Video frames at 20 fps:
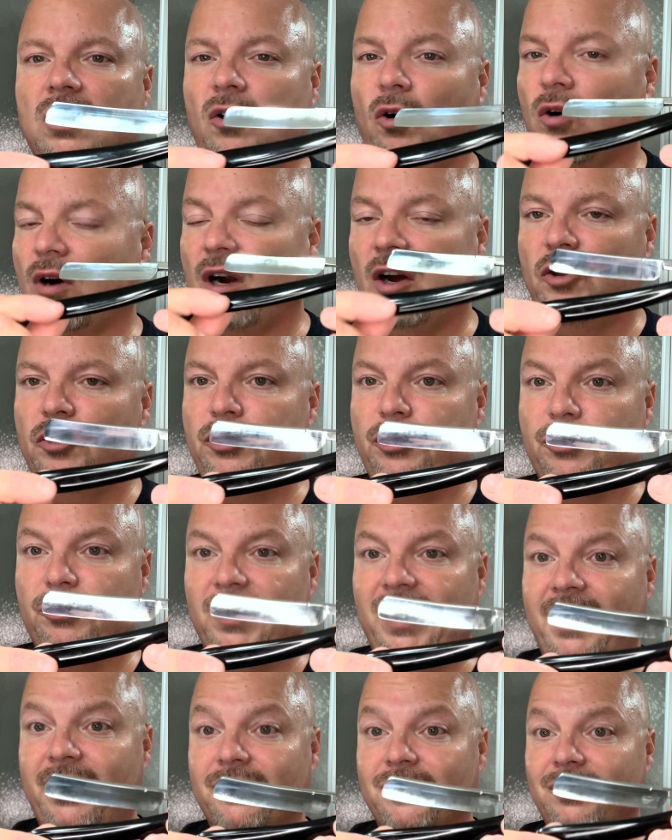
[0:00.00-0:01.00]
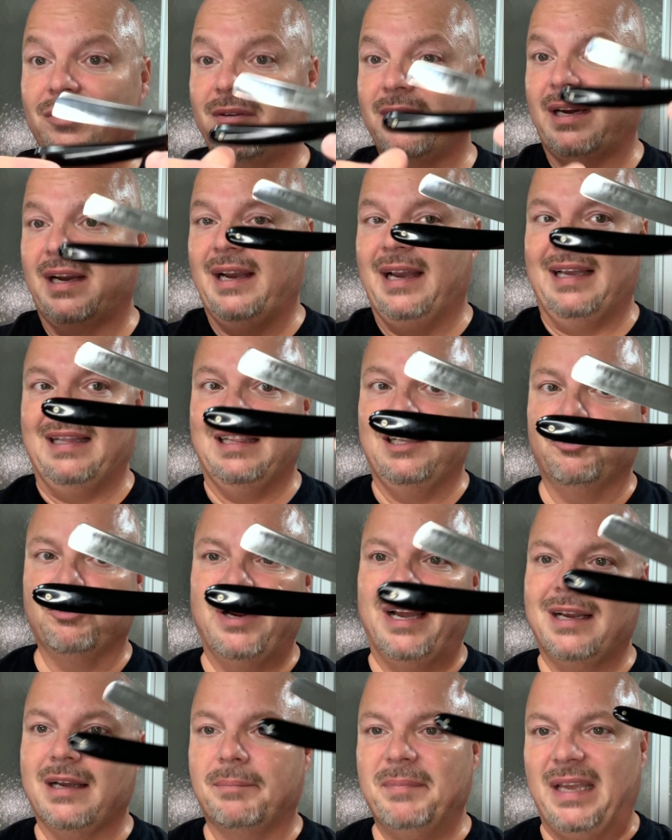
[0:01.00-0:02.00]
or hone your razor, I highly
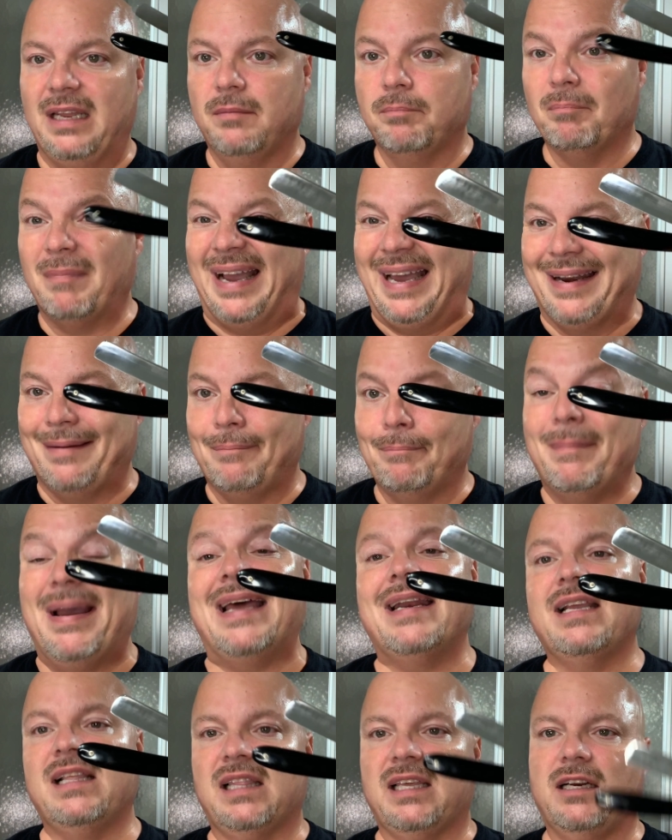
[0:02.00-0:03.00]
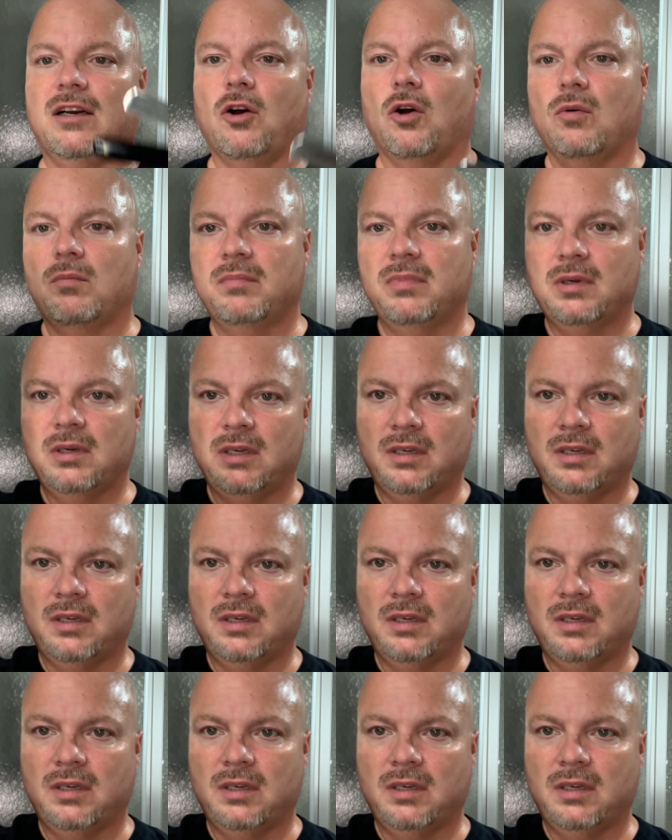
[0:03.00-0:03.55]
recommend Matt, Matti Lindholm.